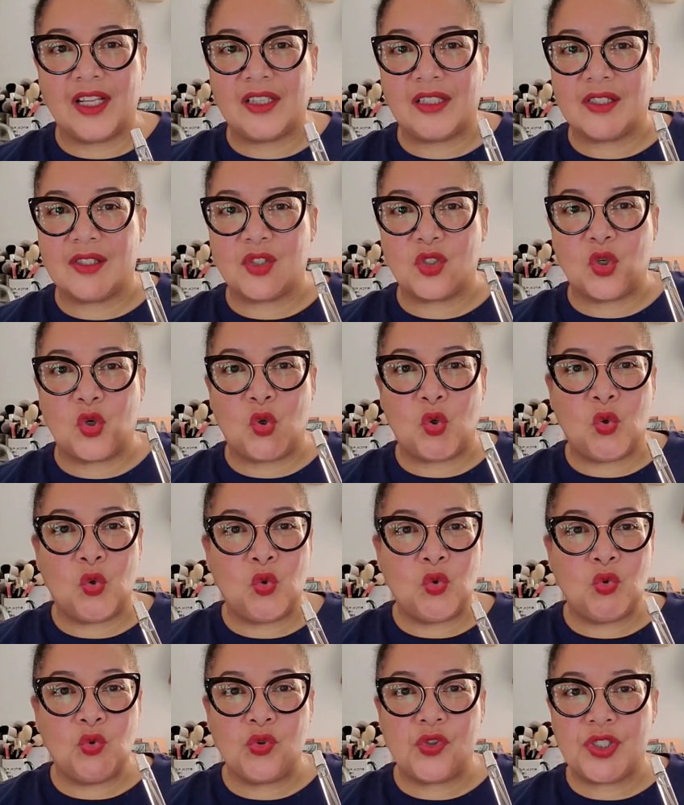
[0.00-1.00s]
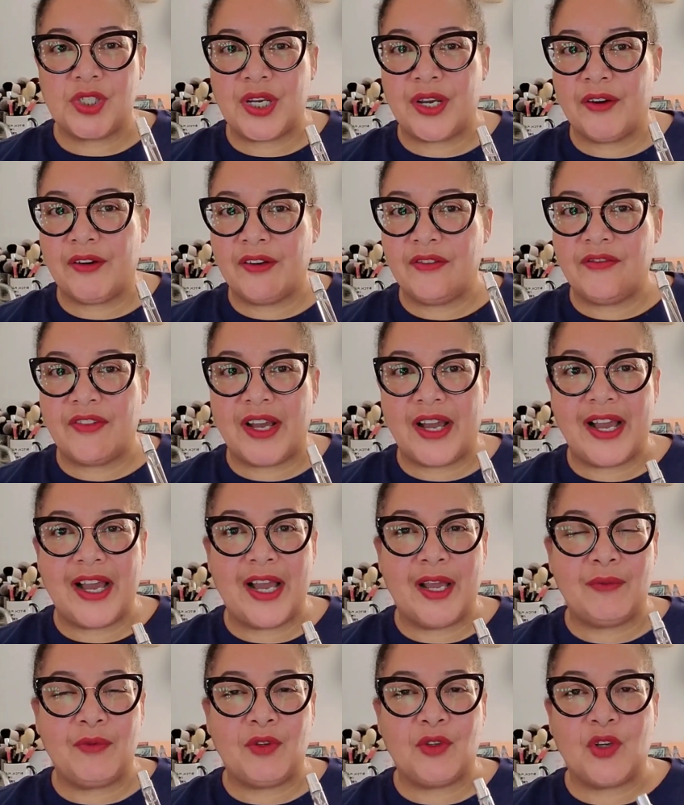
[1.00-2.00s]
this cool cherry
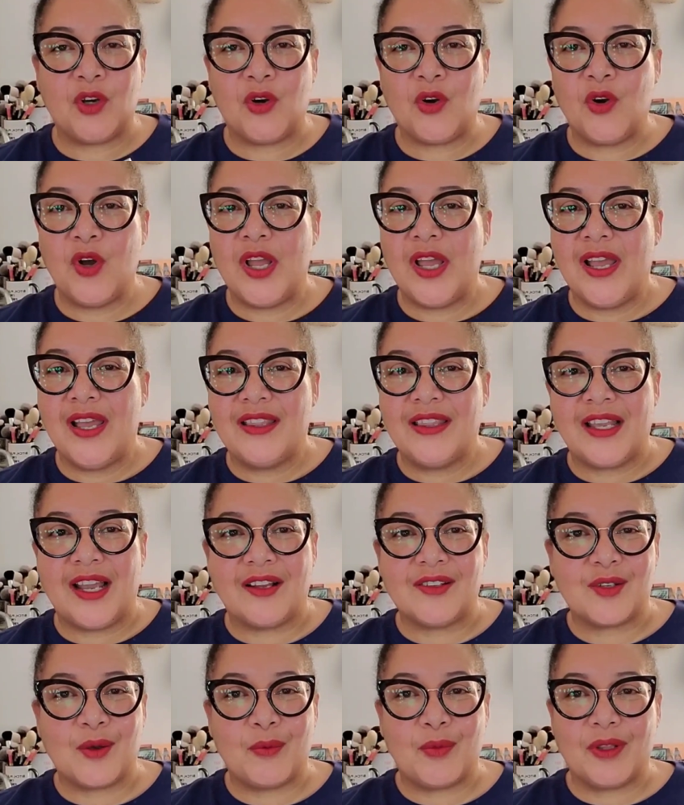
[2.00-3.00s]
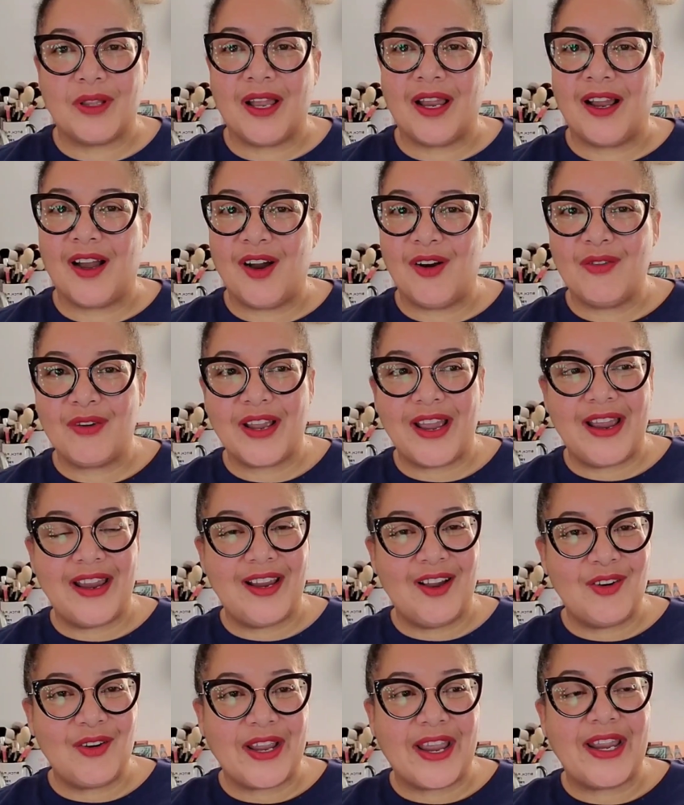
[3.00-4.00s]
vibe, that I was going to be like,
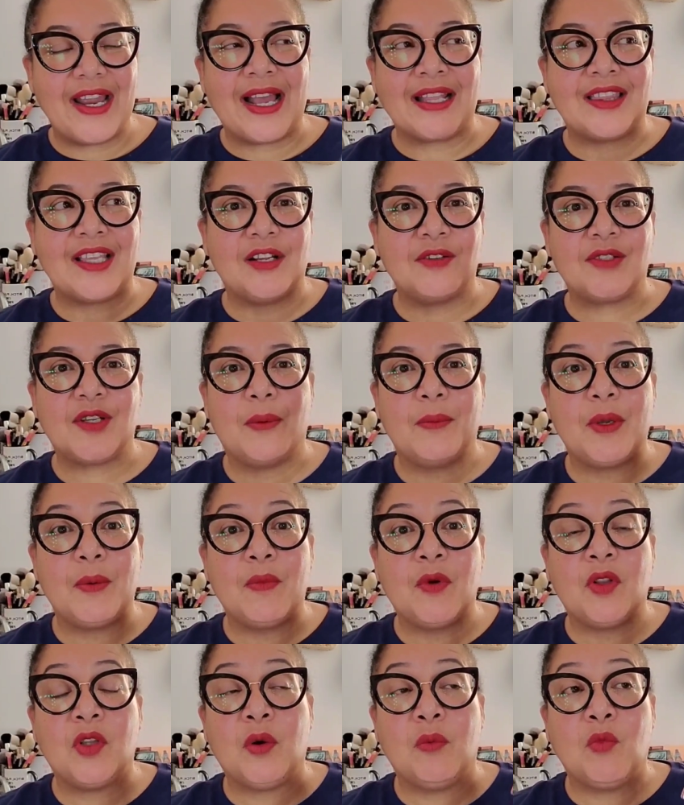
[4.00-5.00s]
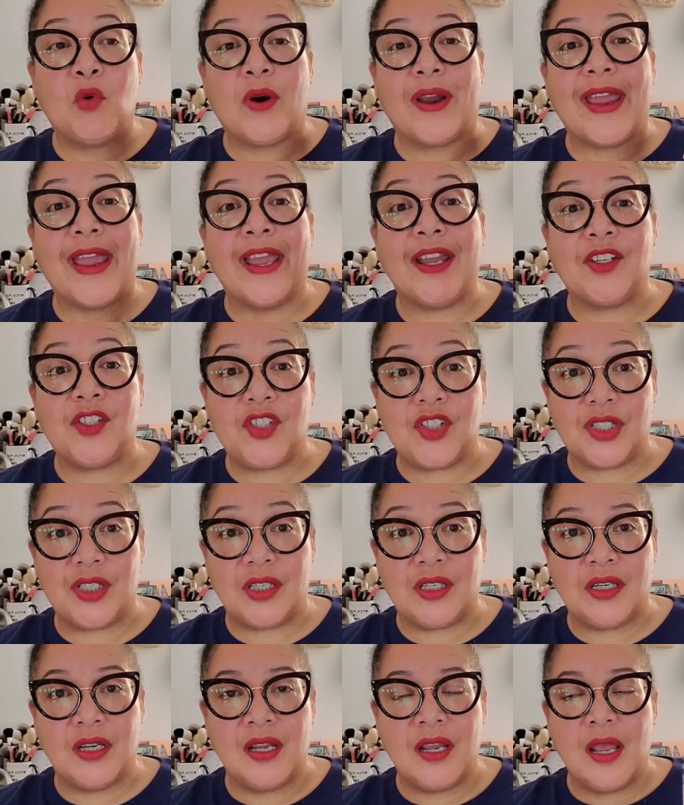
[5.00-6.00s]
okay. I thought it was going to be a little more
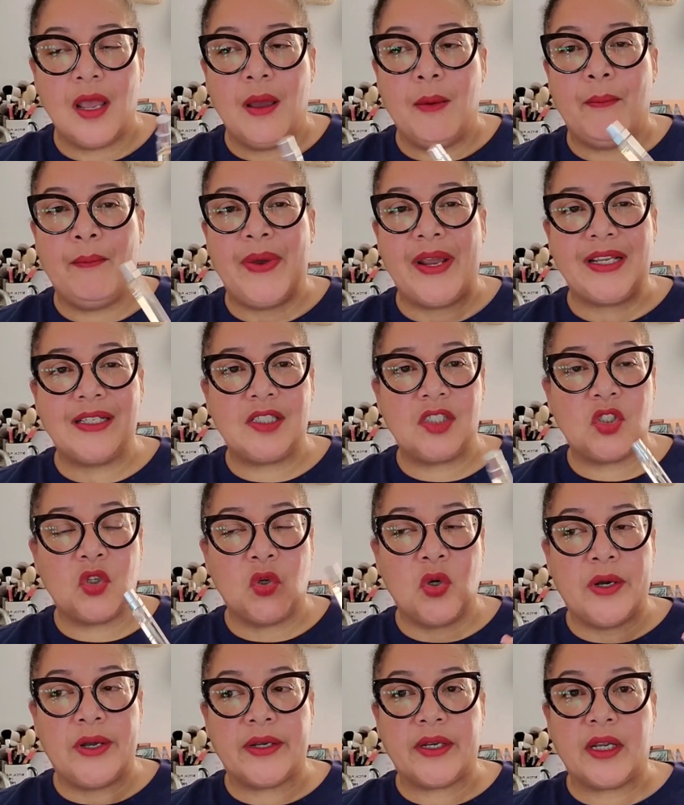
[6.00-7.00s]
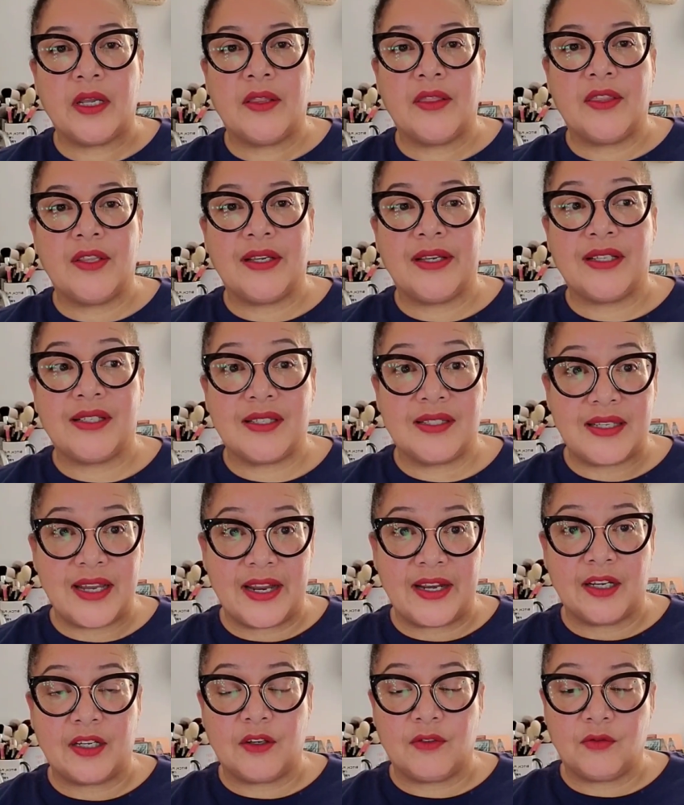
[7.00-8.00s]
edgy based on the
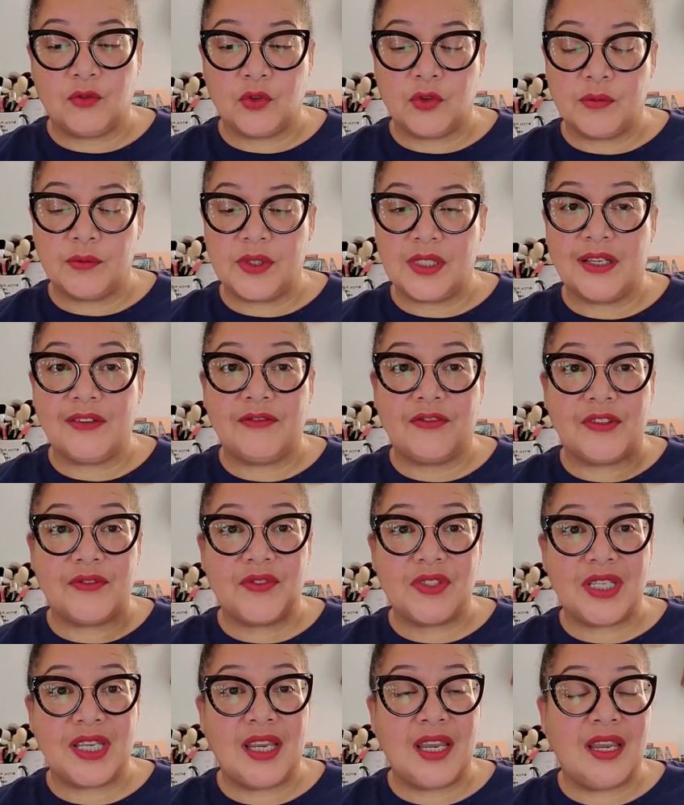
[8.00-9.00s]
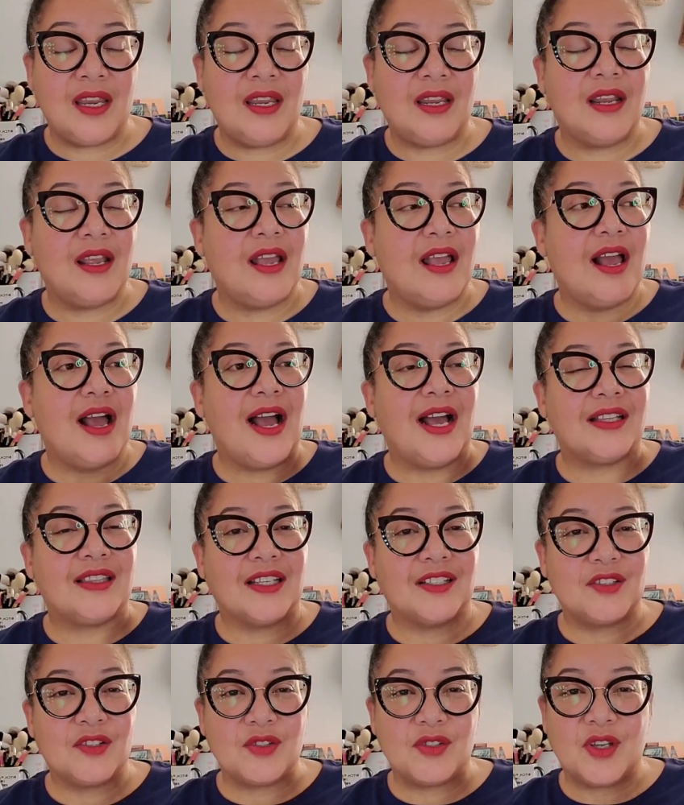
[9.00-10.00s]
aesthetic of Room 1015. I
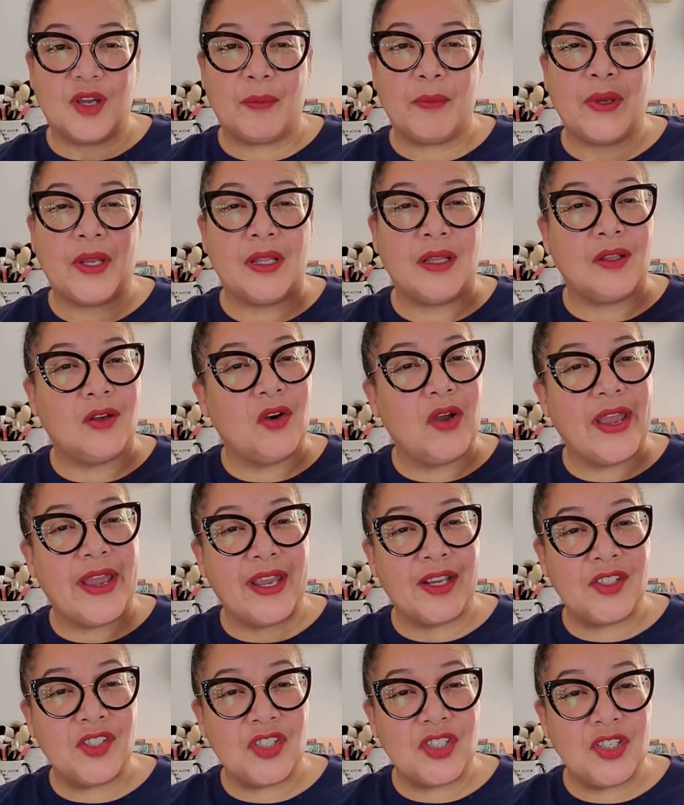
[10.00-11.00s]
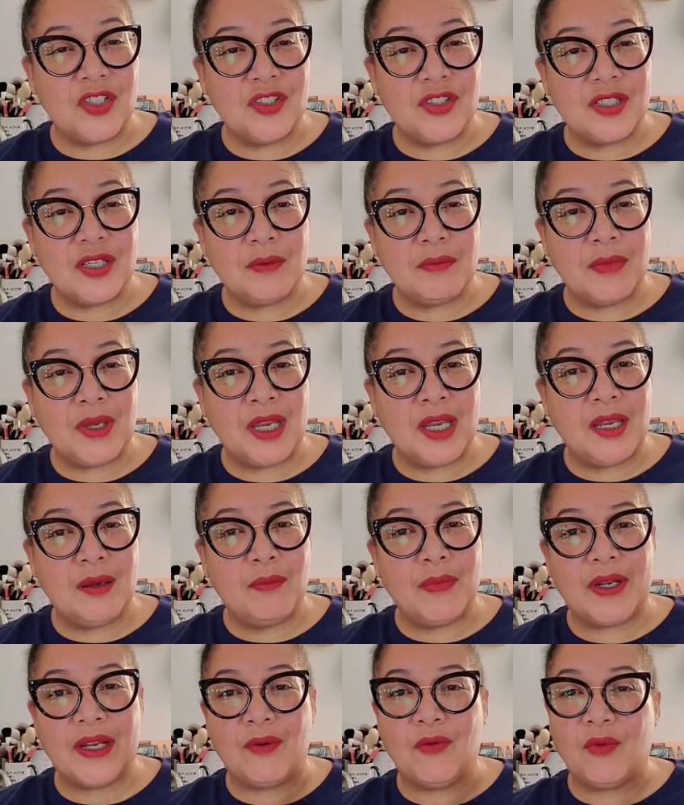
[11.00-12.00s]
thought this was going to be a little edgier to me,
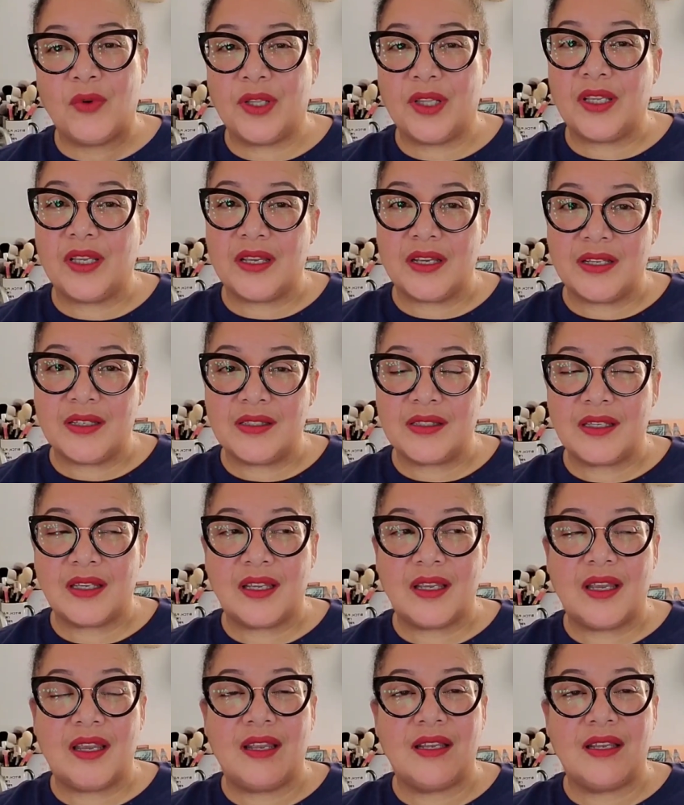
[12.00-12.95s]
but it really isn't.